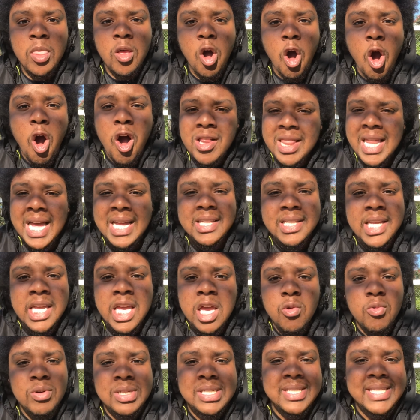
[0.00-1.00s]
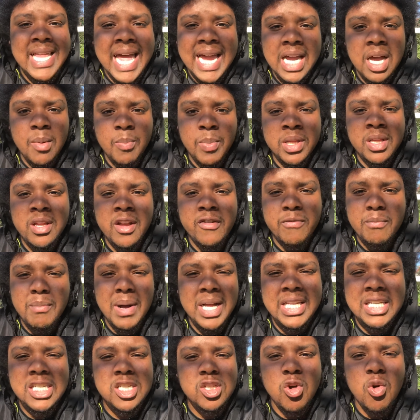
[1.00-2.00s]
all I did was stack up enough
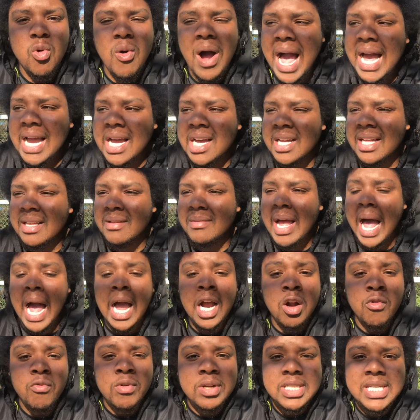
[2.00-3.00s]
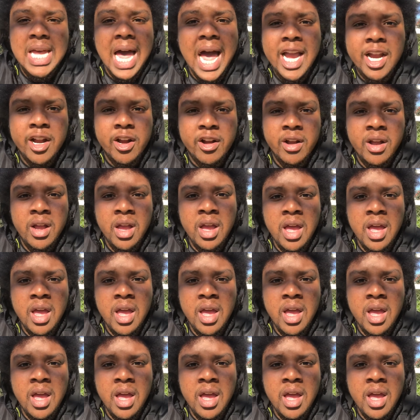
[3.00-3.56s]
money so I could retire.